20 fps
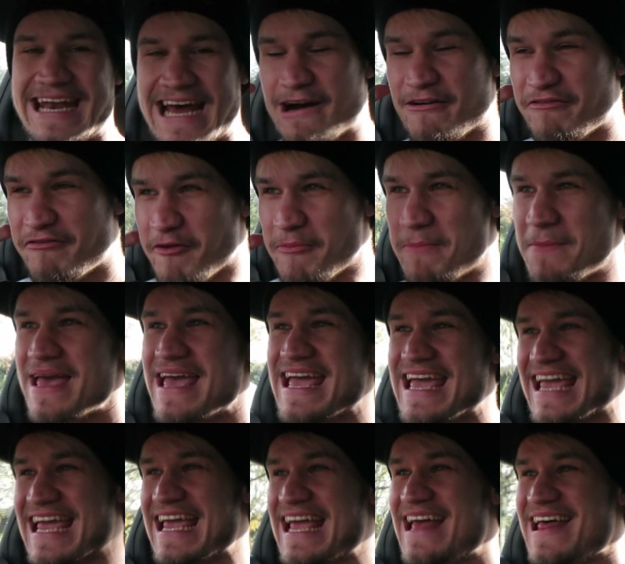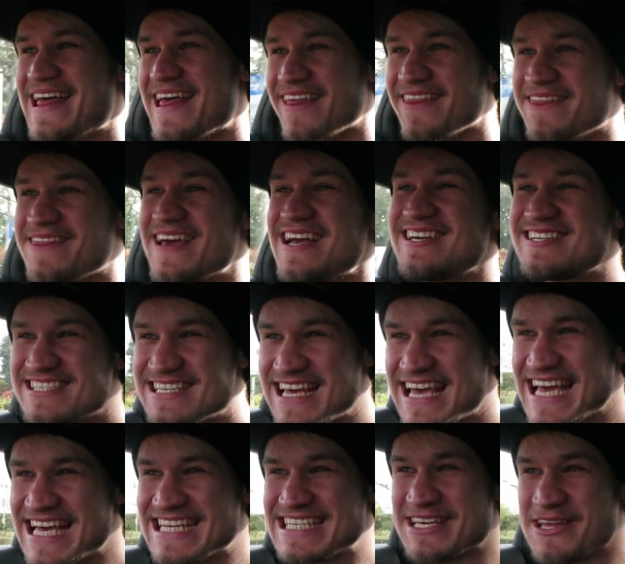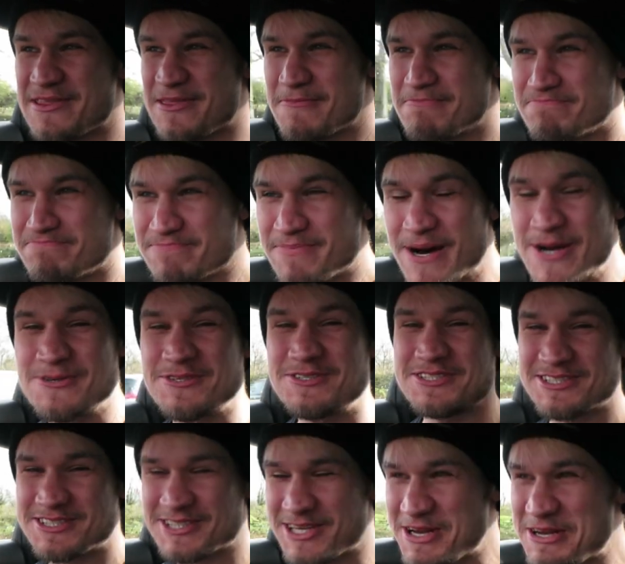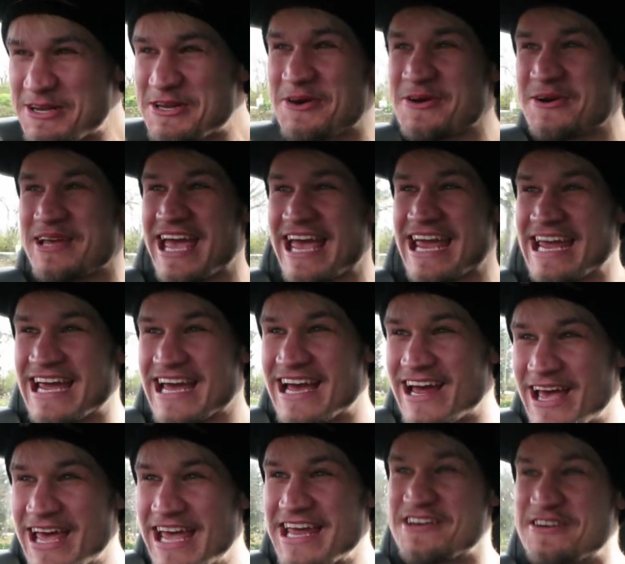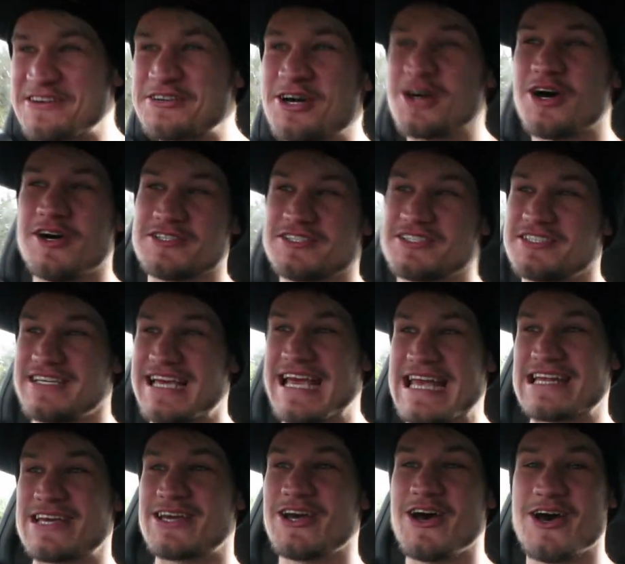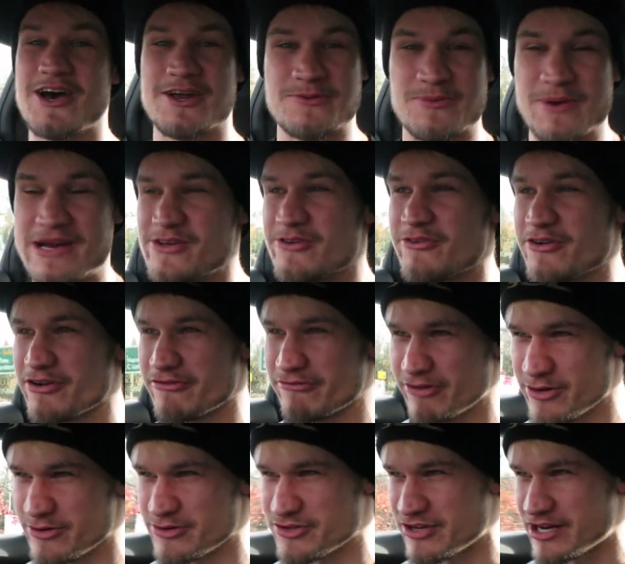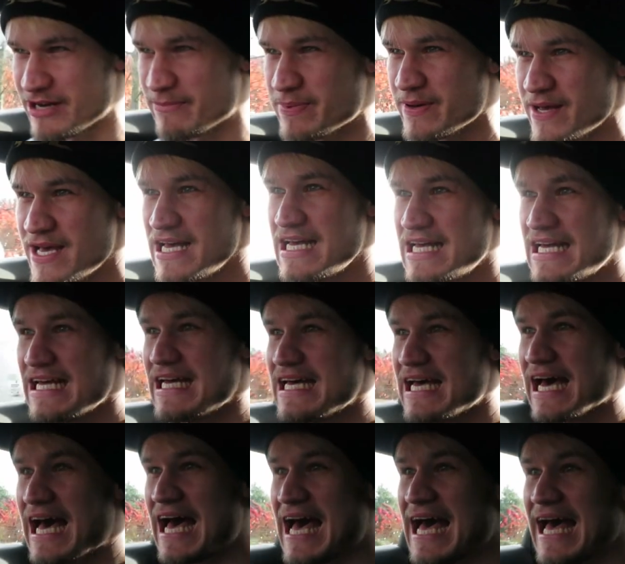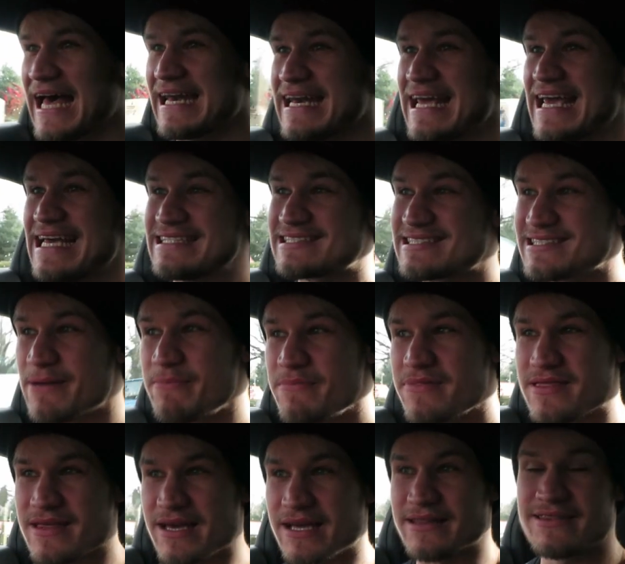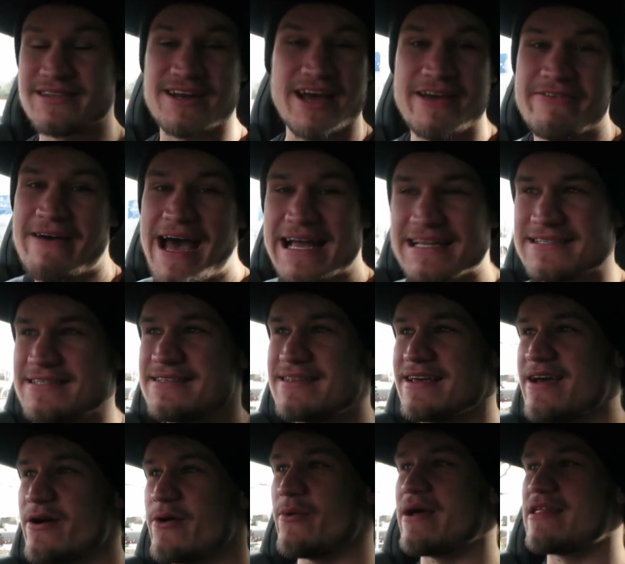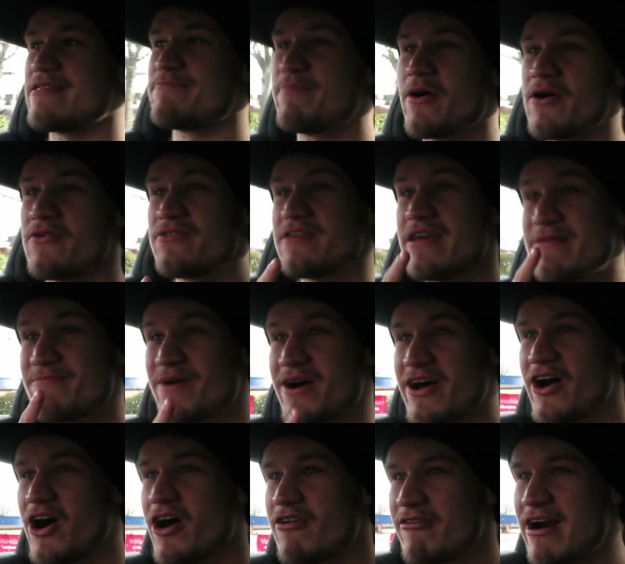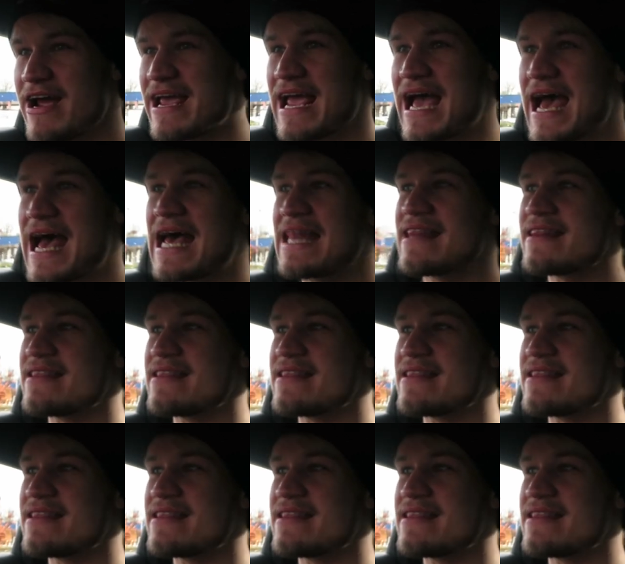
Now for me, this is the most annoying hidden cost incurred when you're on a road trip and it's something that I've had to deal with both in my R8